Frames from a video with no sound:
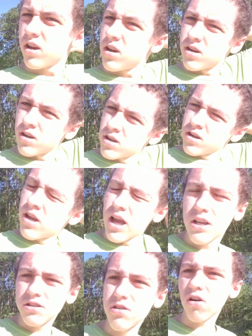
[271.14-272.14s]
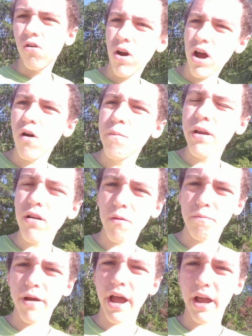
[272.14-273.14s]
So, I'll be right back, guys.